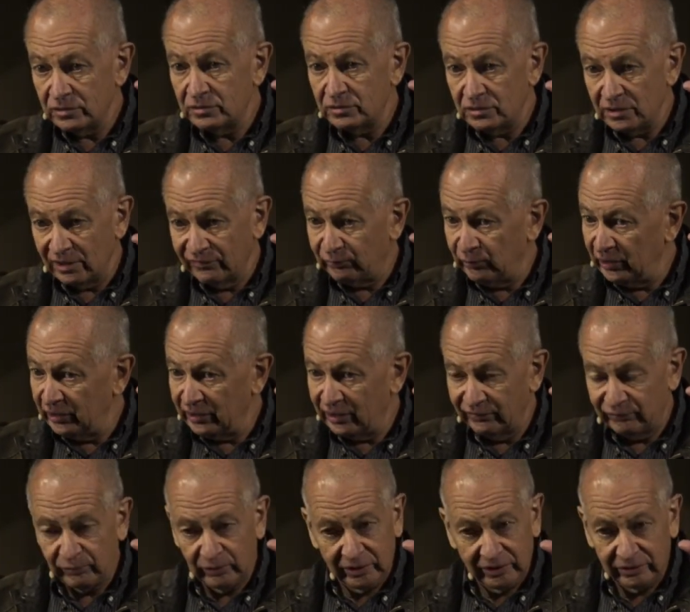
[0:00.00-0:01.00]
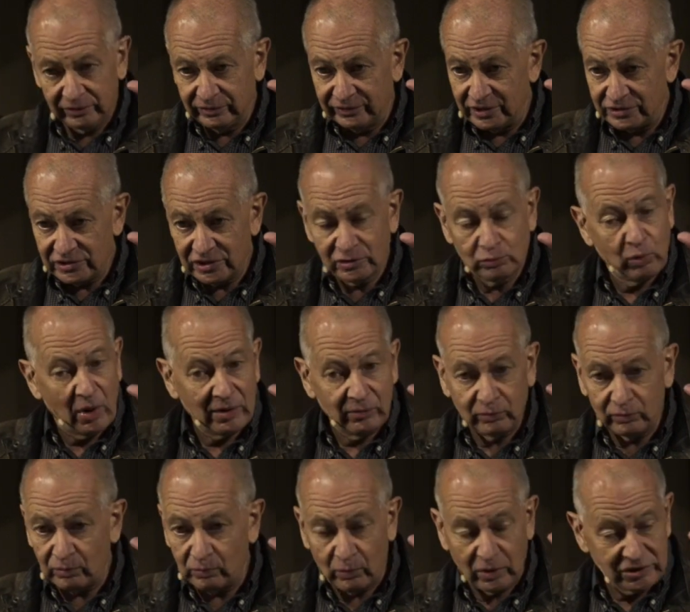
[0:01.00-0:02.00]
This is
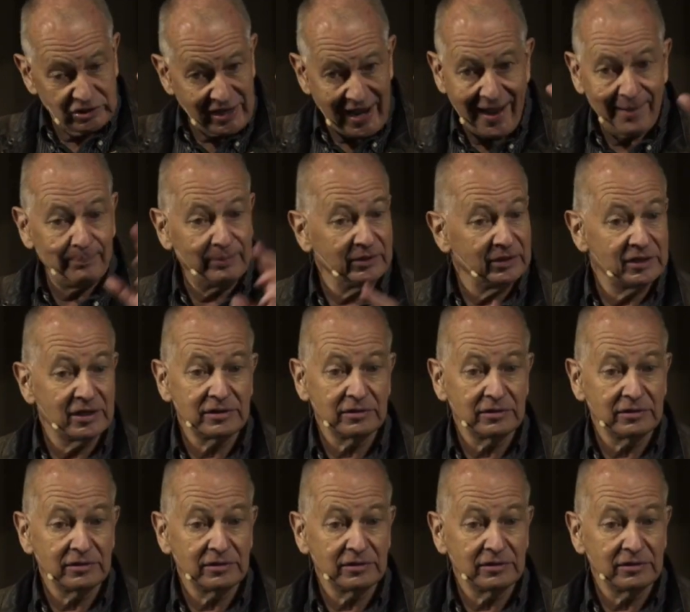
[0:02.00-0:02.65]
what's happened.